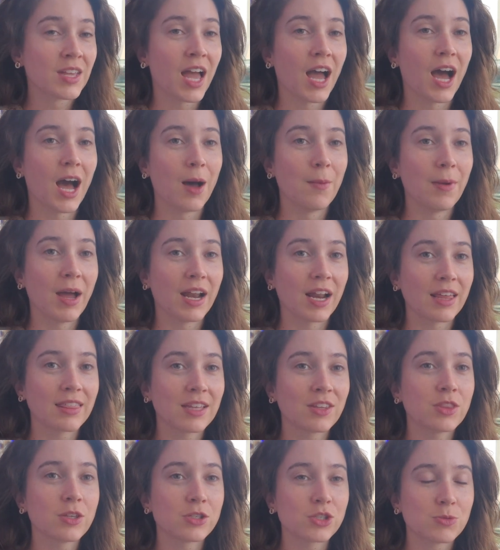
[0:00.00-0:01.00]
Um, and I
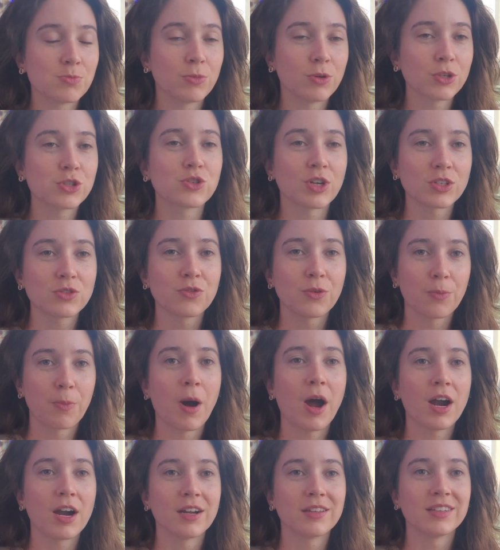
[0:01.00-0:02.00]
think this most stressful
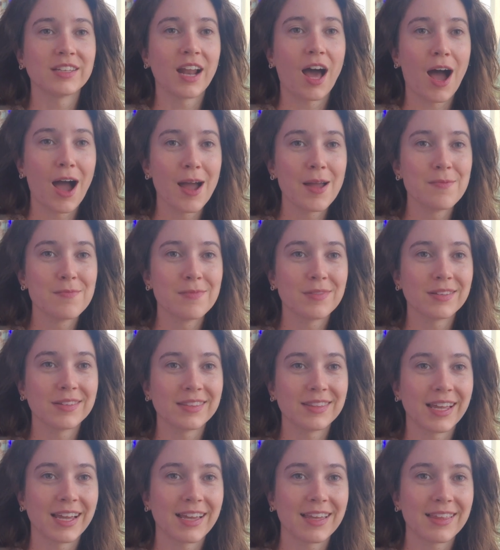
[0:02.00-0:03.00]
part that I'm
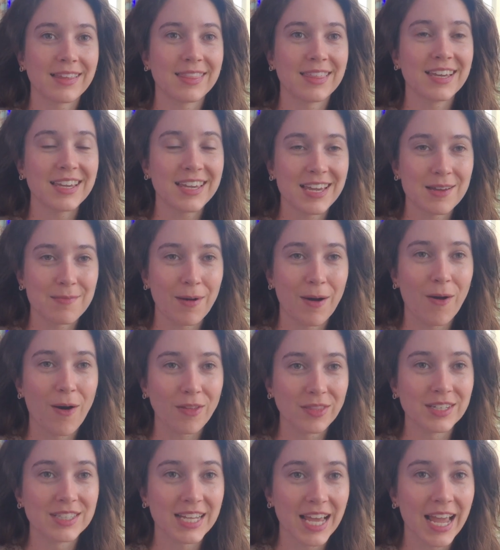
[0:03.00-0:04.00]
like thinking about
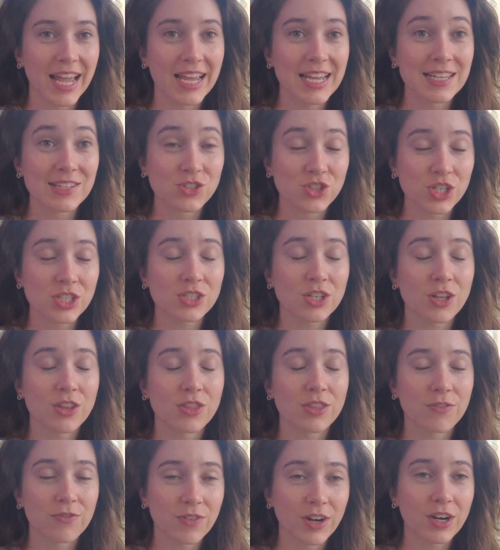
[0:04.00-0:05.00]
on the day is just
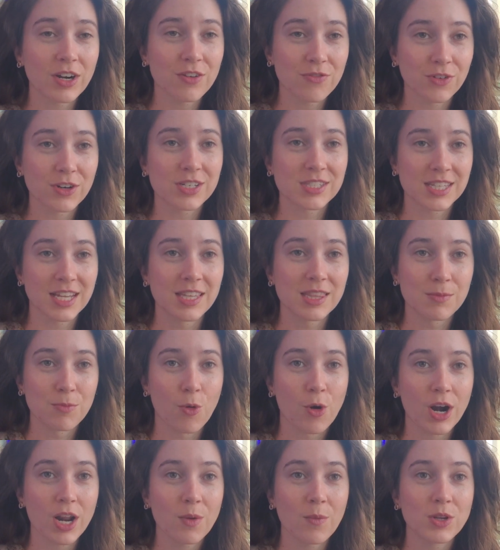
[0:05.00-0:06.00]
the very first thing in the
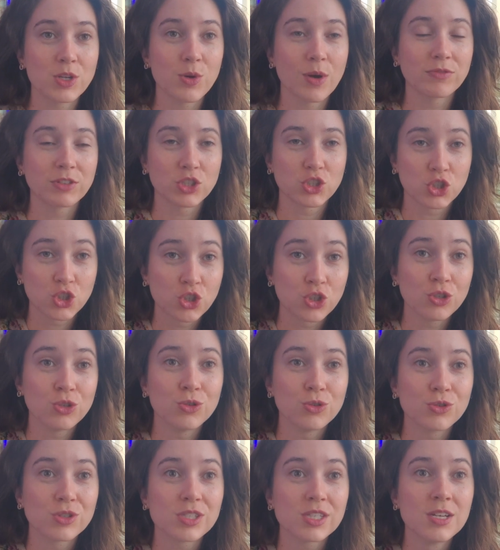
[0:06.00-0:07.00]
morning when you have to
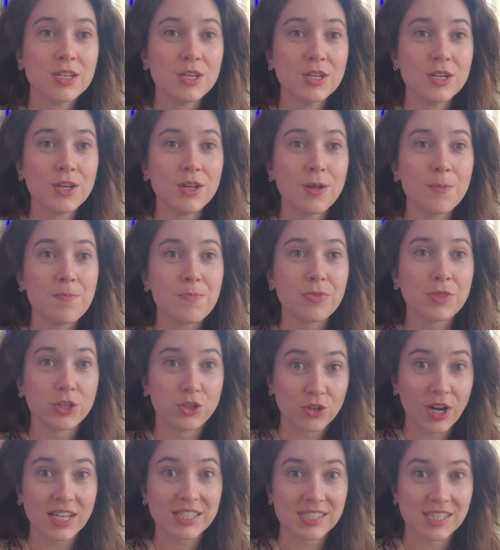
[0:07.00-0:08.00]
choose the
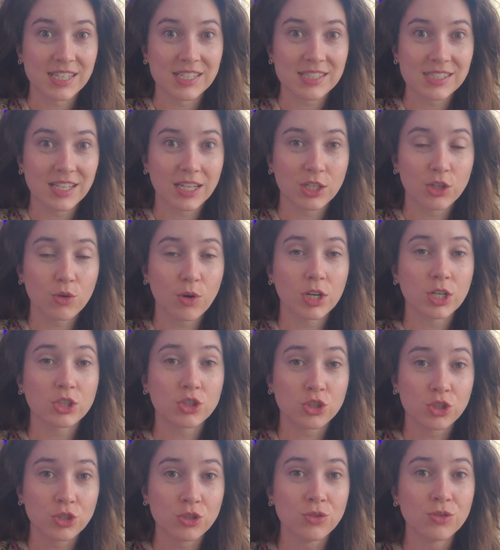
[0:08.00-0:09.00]
dresses. Like you gotta
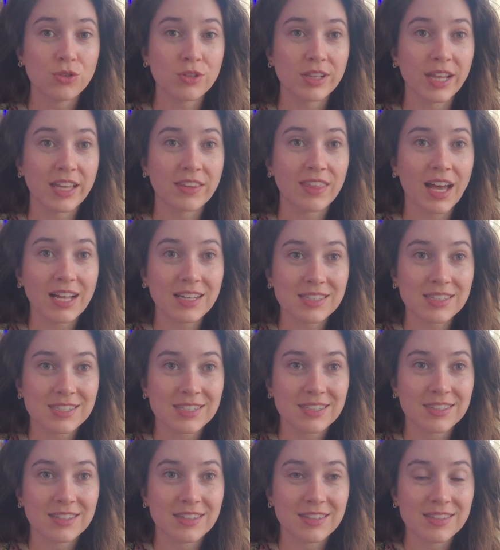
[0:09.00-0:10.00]
choose, like that's,
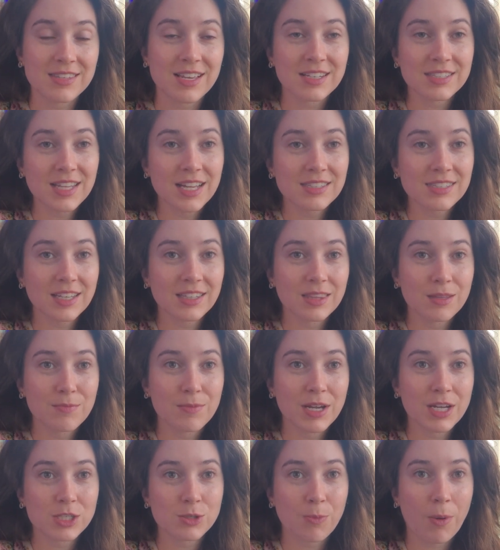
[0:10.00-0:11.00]
cause that's like the
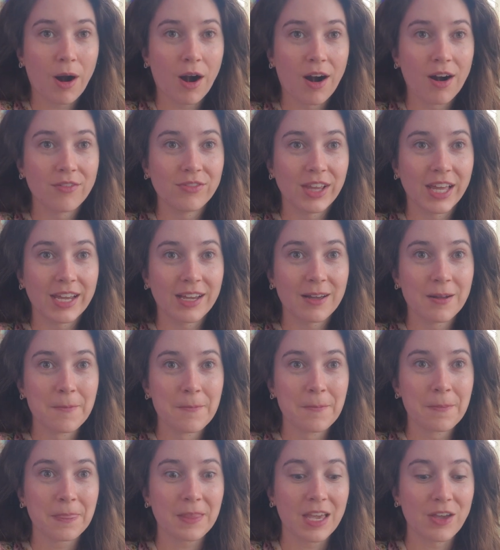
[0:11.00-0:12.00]
biggest part of like,
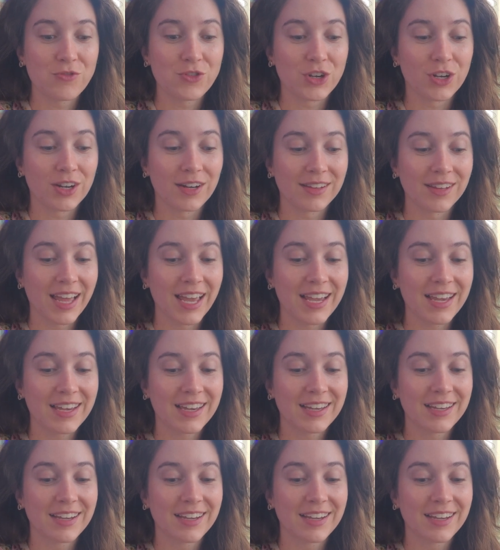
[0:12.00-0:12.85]
if you're gonna like